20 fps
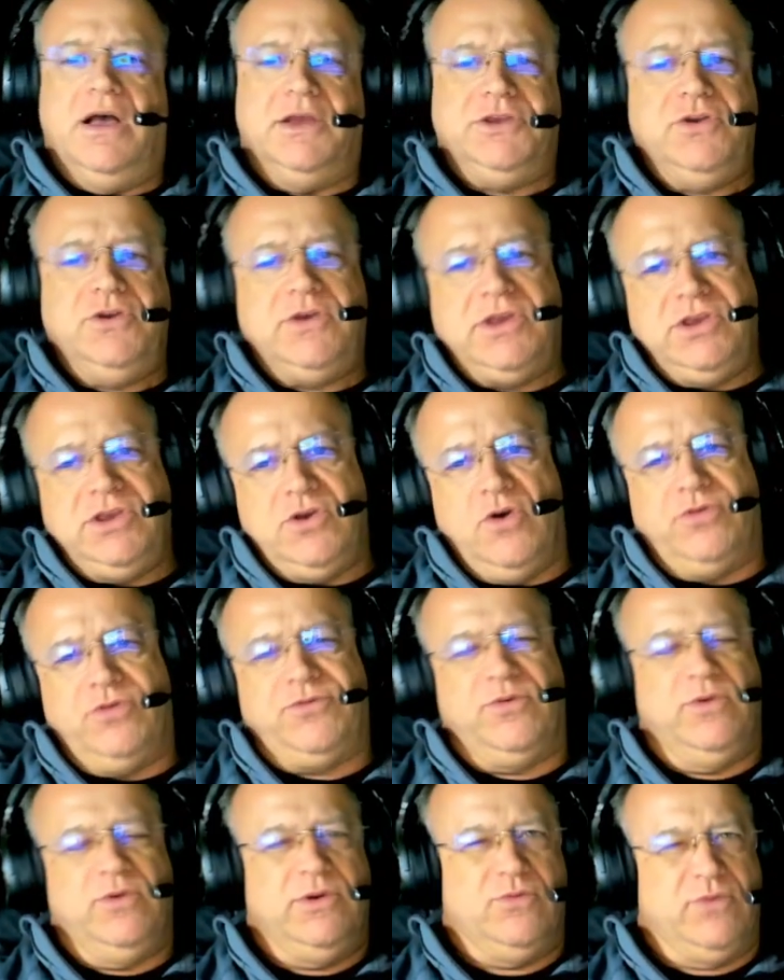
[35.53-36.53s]
You can go
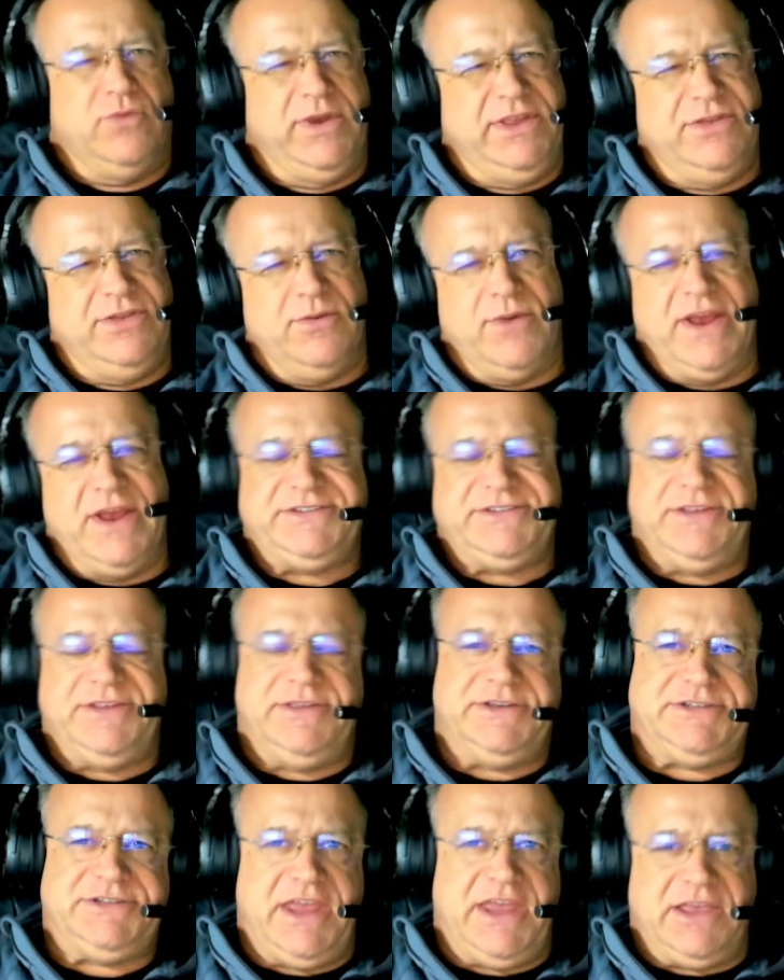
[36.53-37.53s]
through and read the rest of
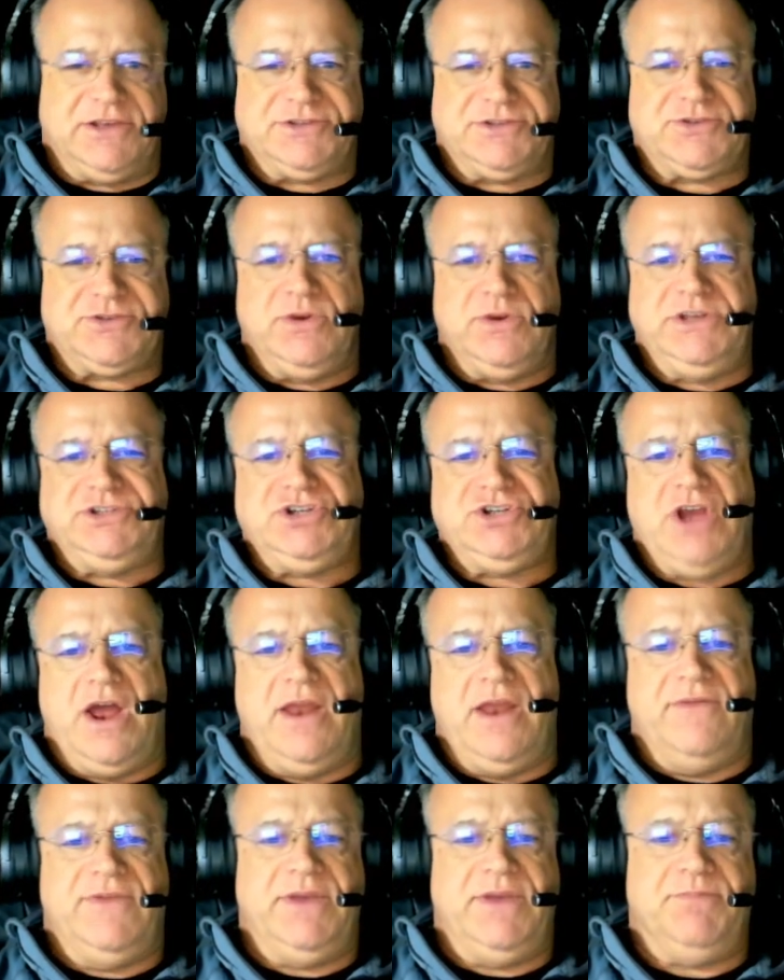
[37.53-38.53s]
this, take a
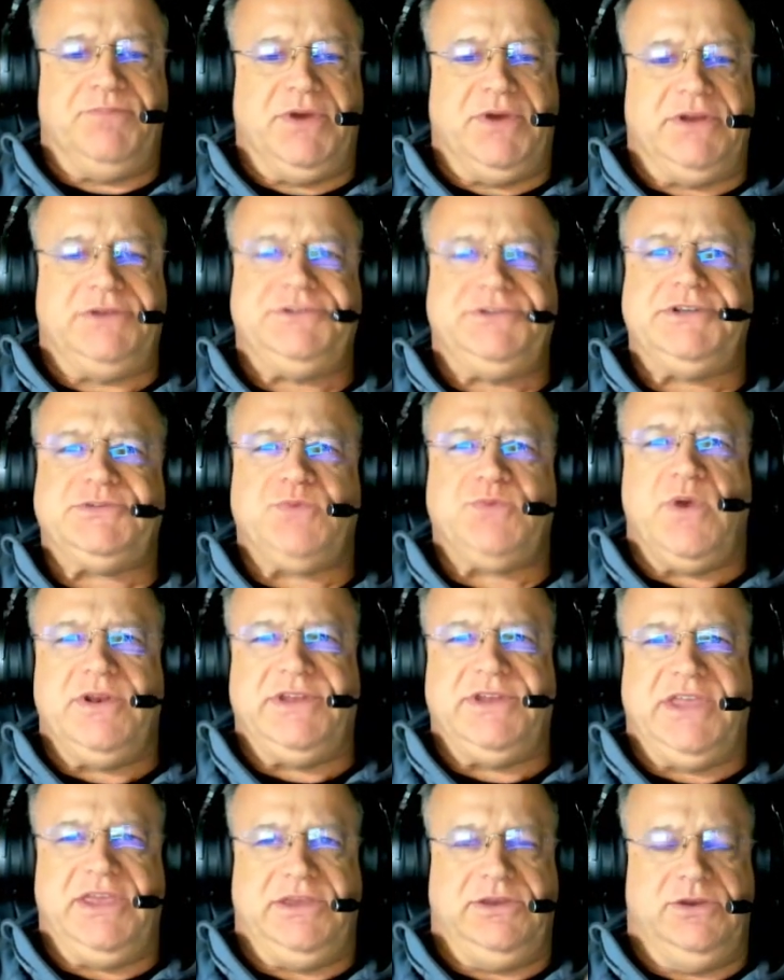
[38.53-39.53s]
screenshot of it, but just wanted
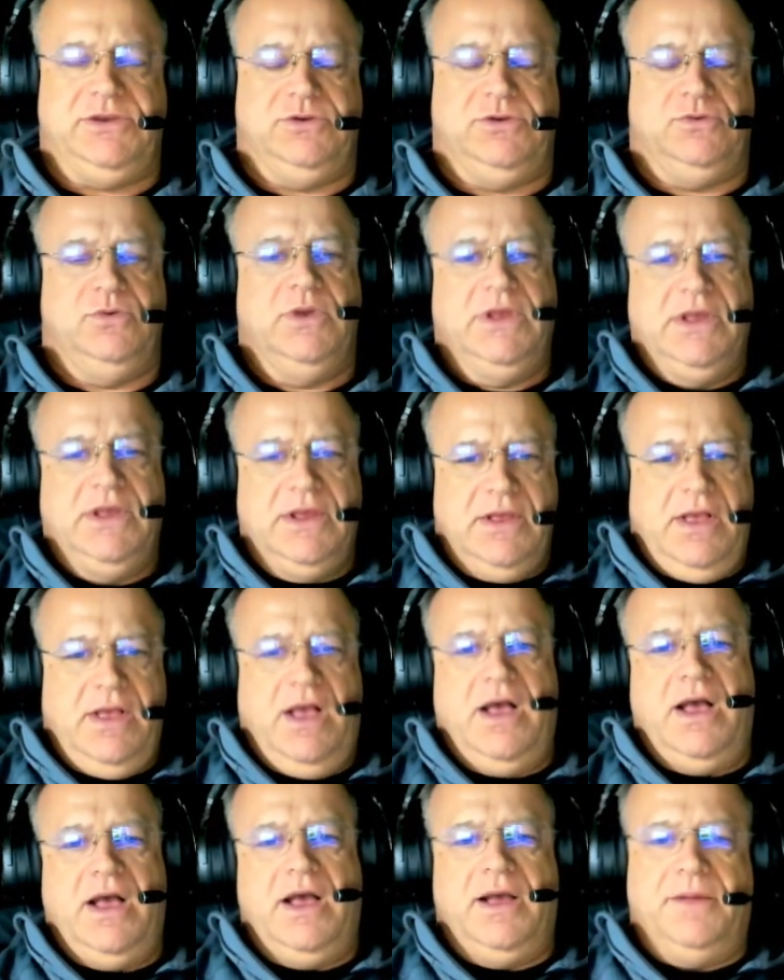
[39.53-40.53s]
to get you,
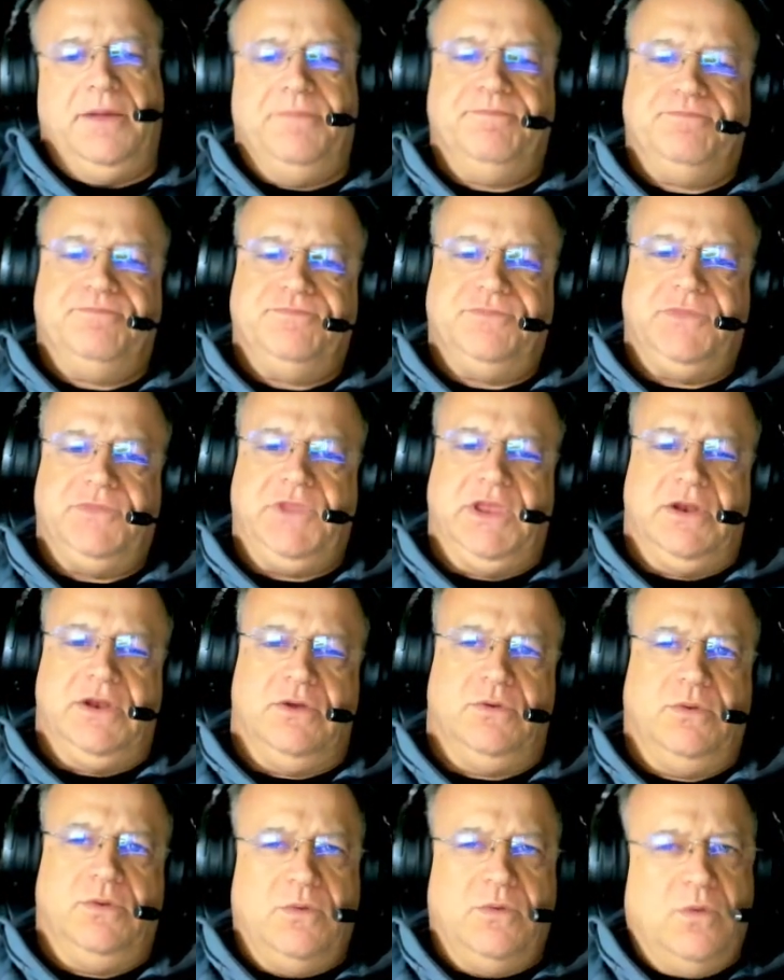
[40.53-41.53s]
uh, you
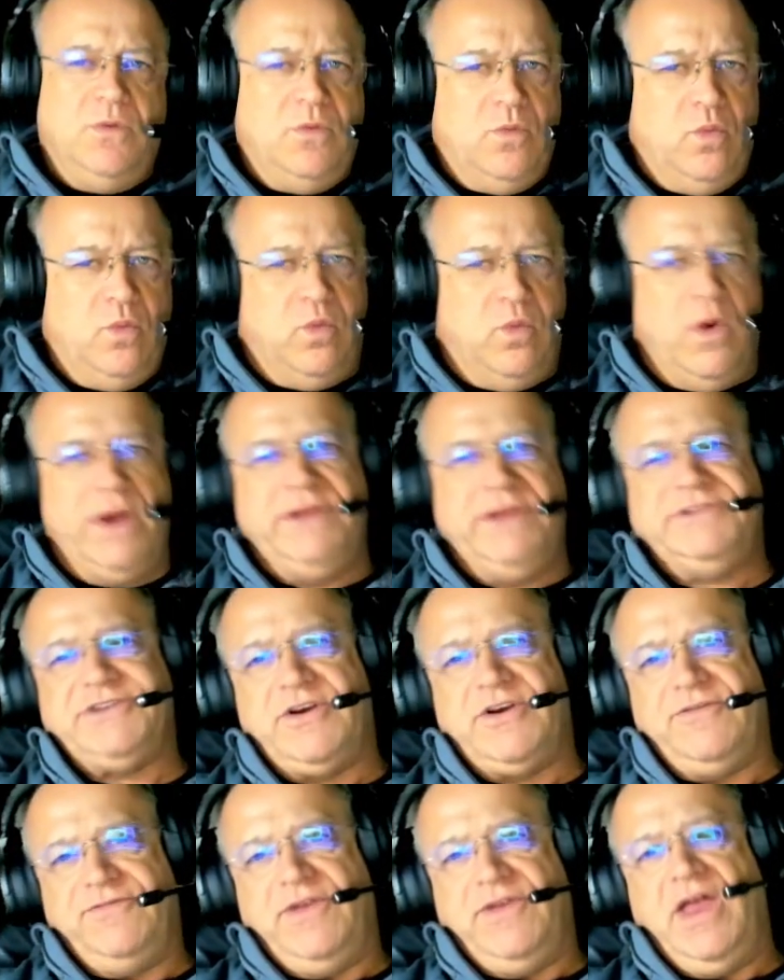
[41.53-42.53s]
know, what is
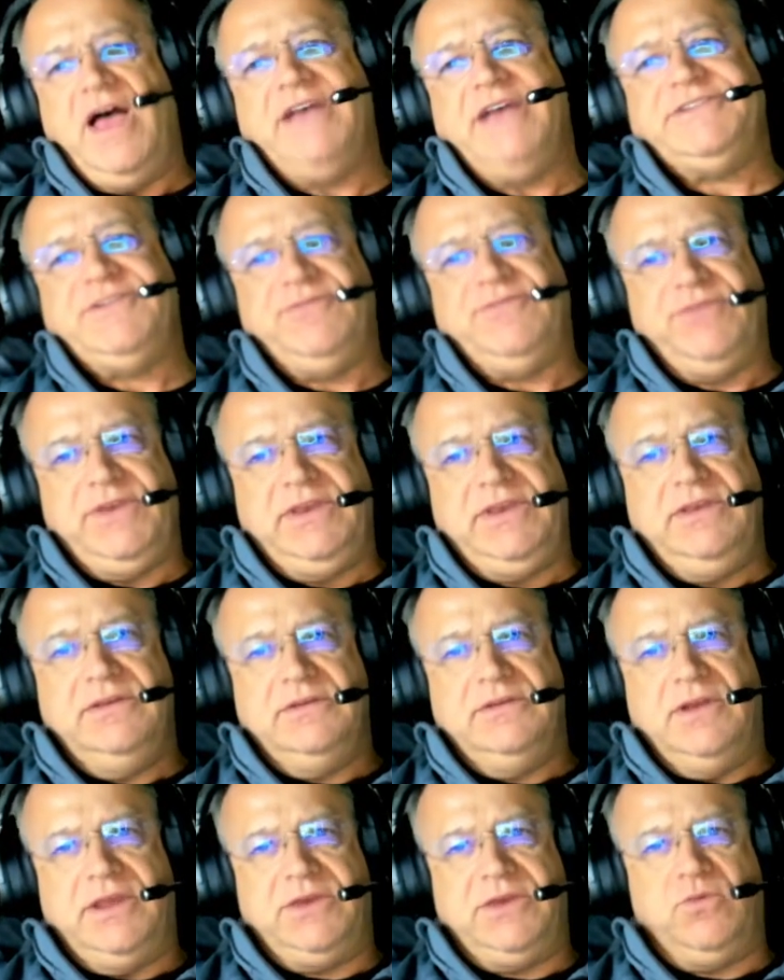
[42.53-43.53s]
our philosophy?
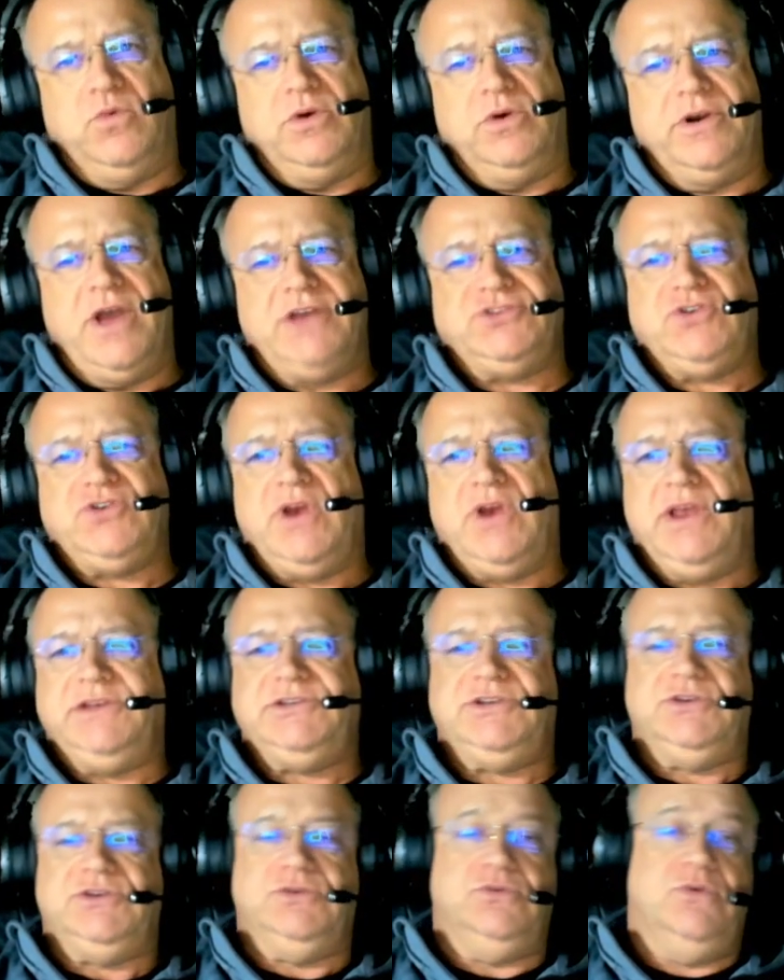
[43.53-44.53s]
Like we're not trying
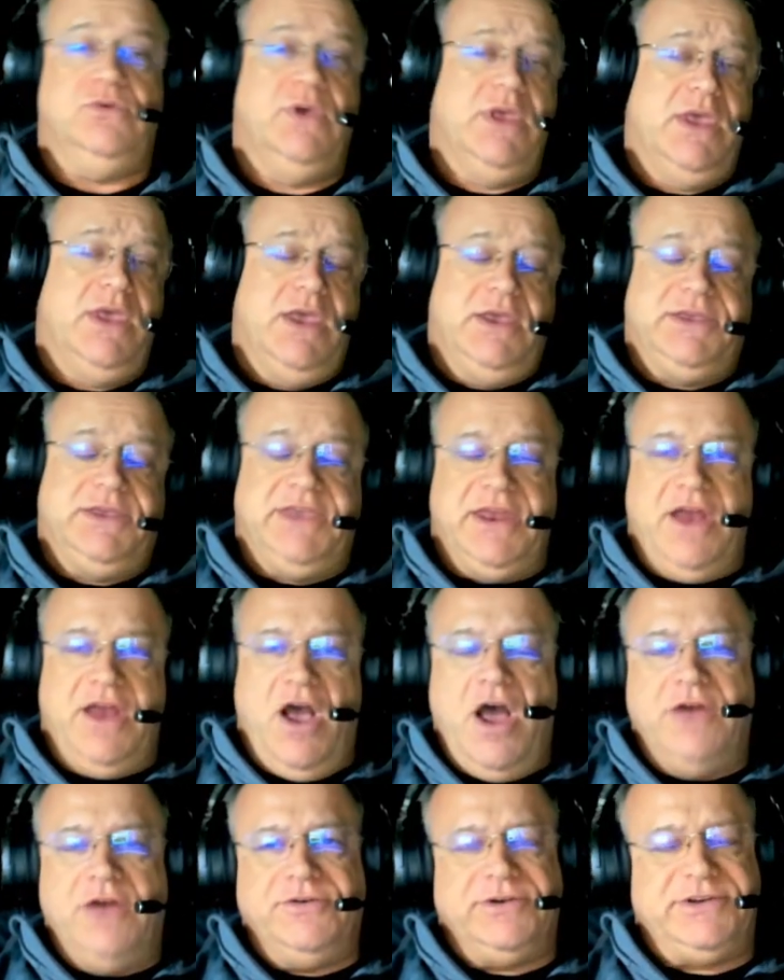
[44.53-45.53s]
to get
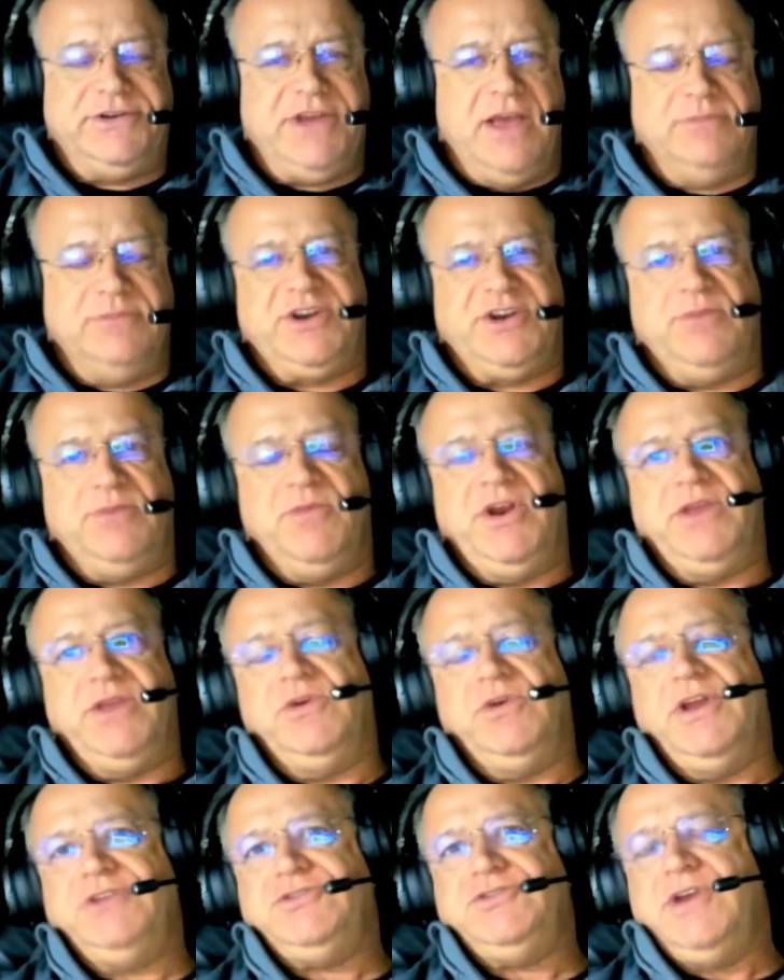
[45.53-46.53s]
100 times our money.
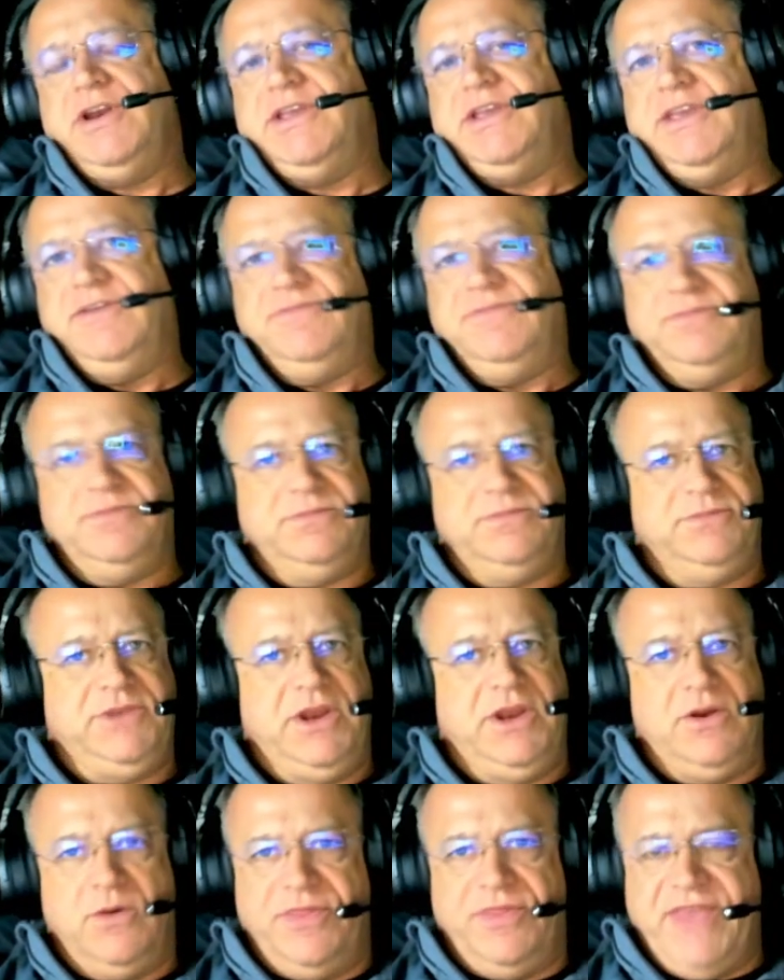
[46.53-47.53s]
We're not trying to get
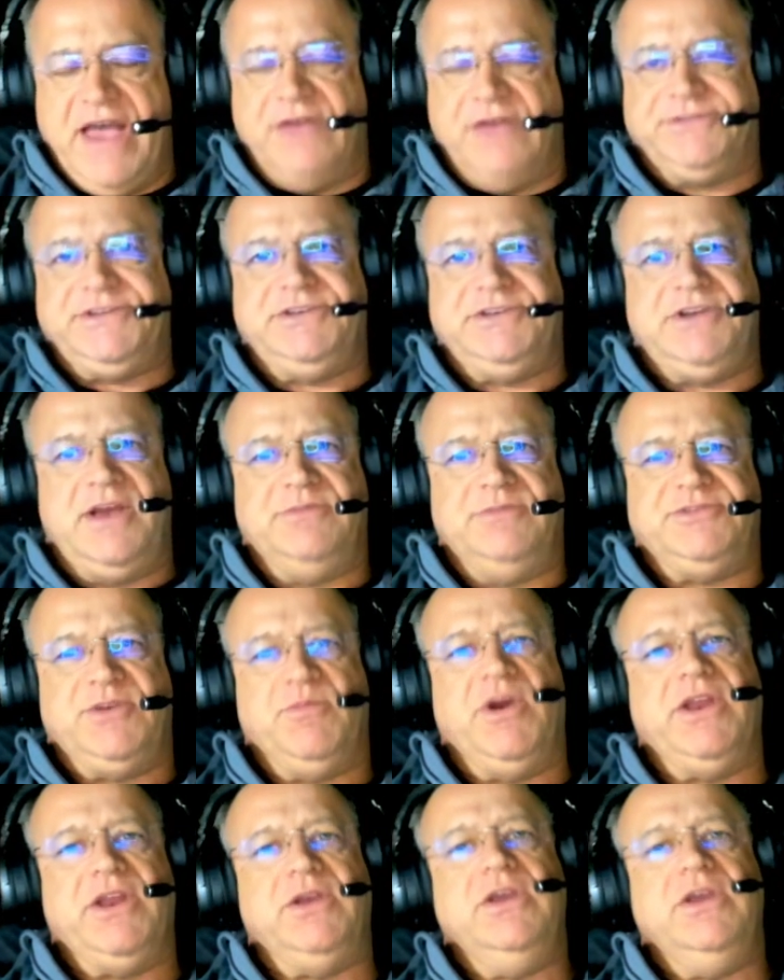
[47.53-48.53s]
1,000 times our
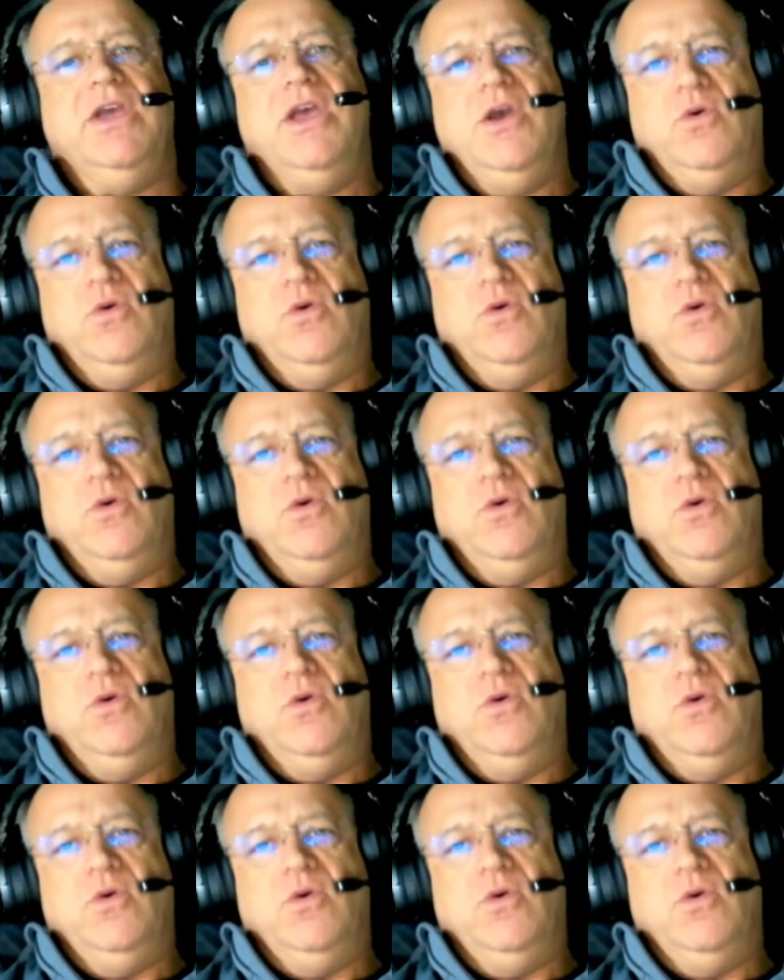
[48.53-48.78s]
money.